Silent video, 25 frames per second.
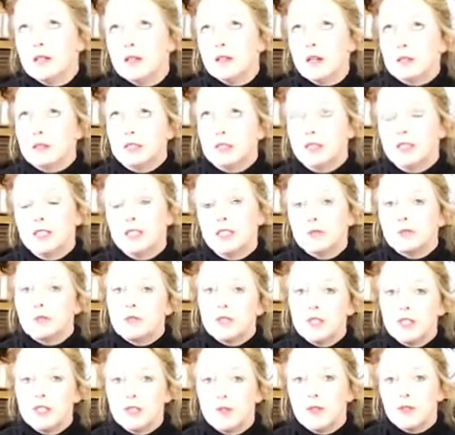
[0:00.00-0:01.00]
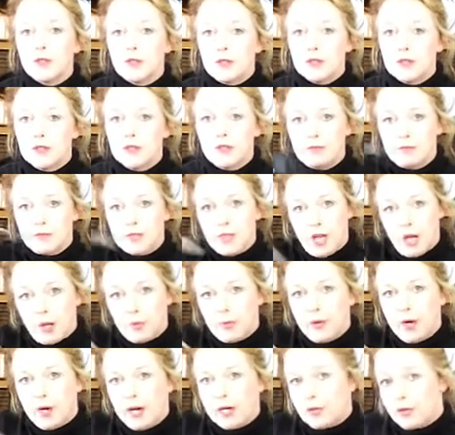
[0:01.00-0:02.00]
a little different if they're on the
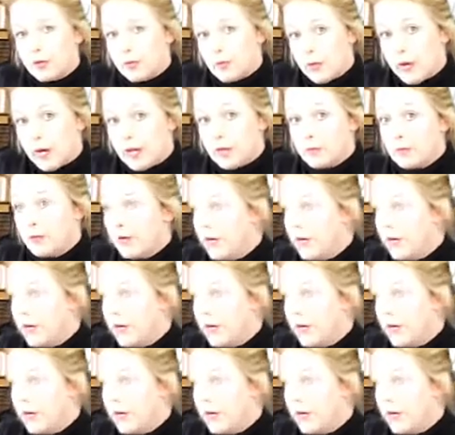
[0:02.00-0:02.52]
top rack or the bottom